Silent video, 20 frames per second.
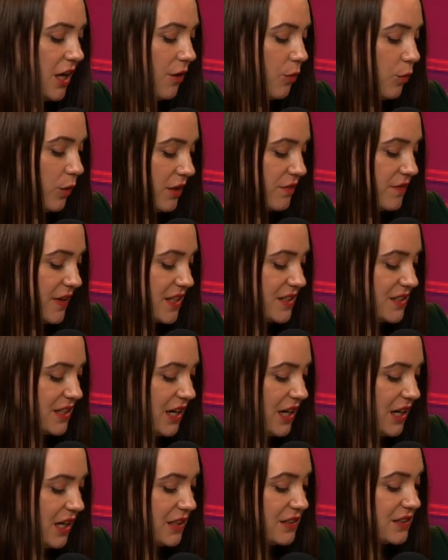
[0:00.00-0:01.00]
One investor
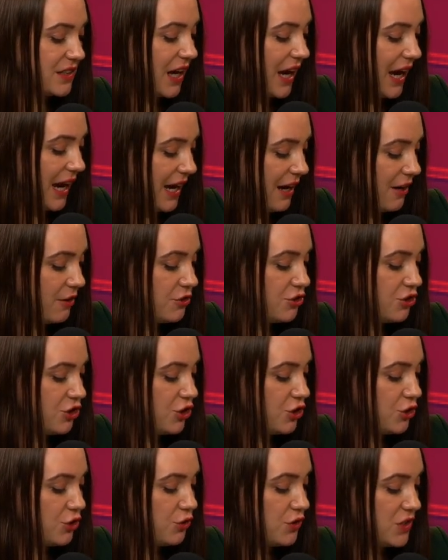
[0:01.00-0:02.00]
asked, how do
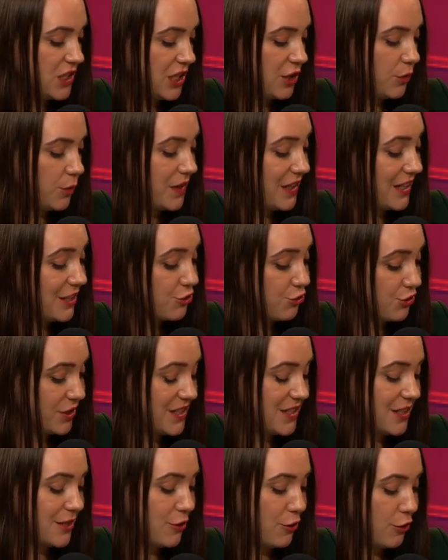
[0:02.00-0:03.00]
you deal with
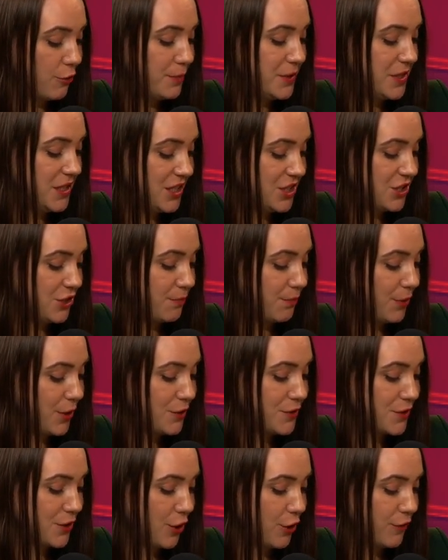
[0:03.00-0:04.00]
increasing competition
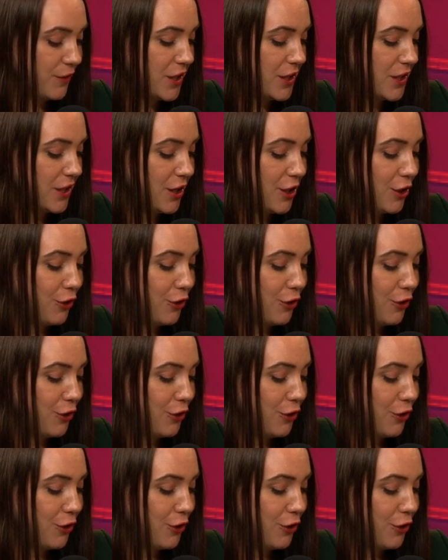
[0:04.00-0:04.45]
post-COVID